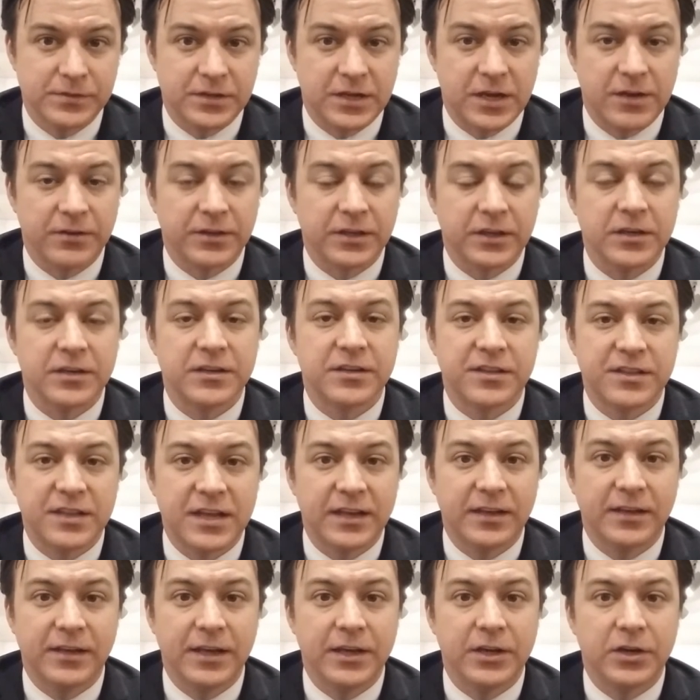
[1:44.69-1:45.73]
I'll get into
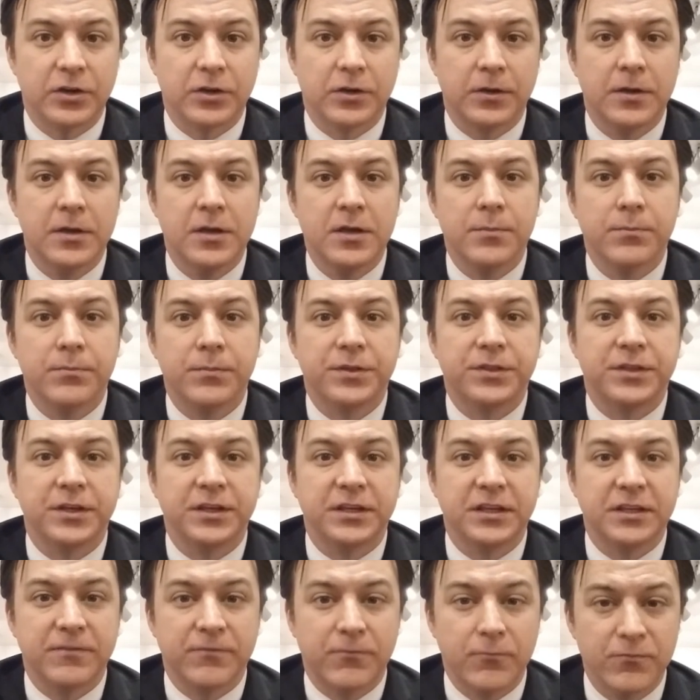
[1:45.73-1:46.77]
that later, but
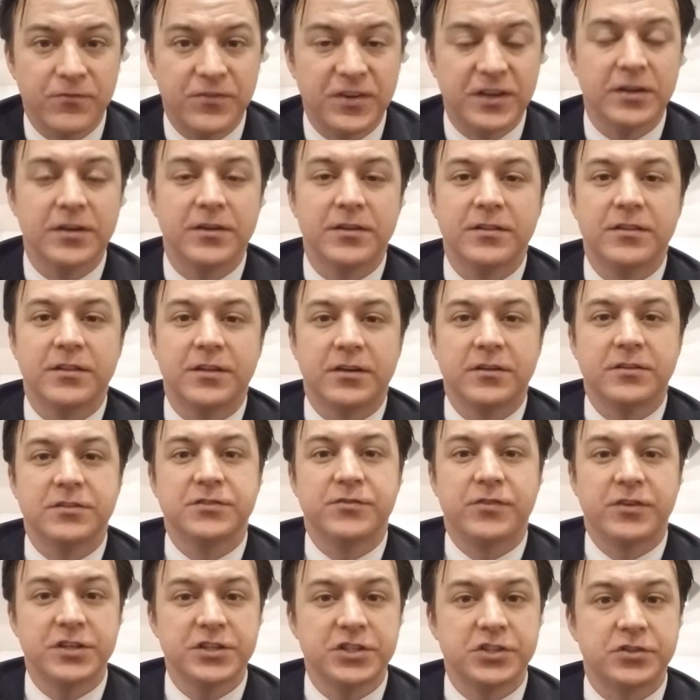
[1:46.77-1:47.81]

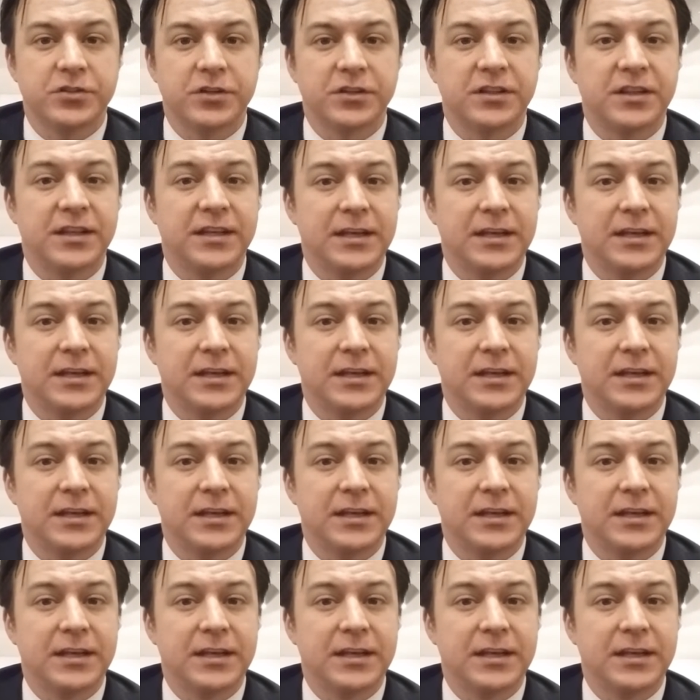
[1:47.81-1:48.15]
they're very strict,